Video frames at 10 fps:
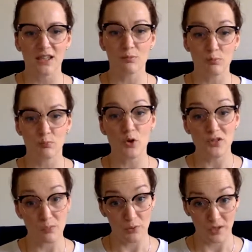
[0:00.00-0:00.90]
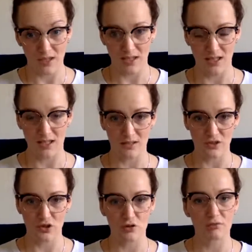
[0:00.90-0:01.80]
most important thing here is
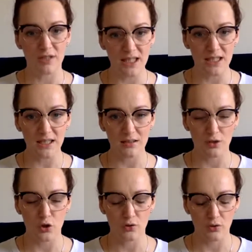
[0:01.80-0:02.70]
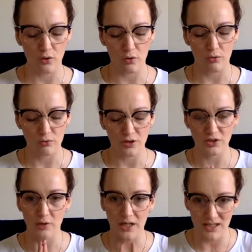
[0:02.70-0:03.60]
to really know
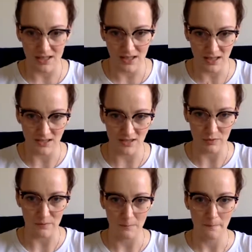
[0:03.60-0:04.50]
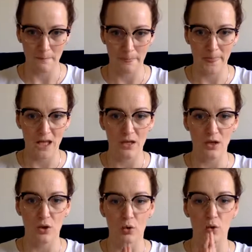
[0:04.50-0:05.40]
your ideal customer.
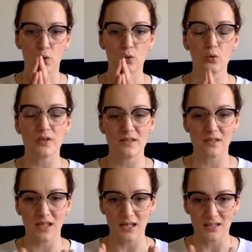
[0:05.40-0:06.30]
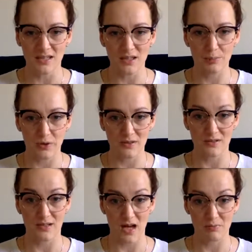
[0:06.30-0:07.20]
Who is the ideal
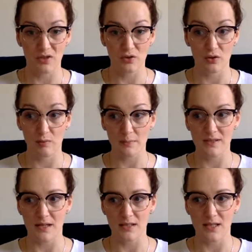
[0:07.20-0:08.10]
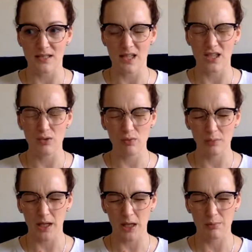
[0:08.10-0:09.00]
person coming to your website? And then you will
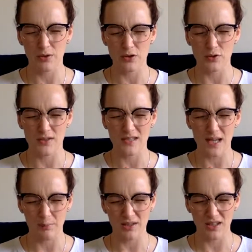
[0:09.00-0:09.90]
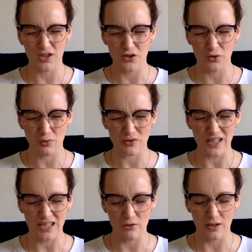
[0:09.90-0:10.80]
be able to step in their shoes
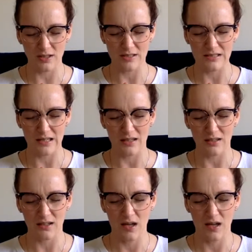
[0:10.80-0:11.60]
and to understand,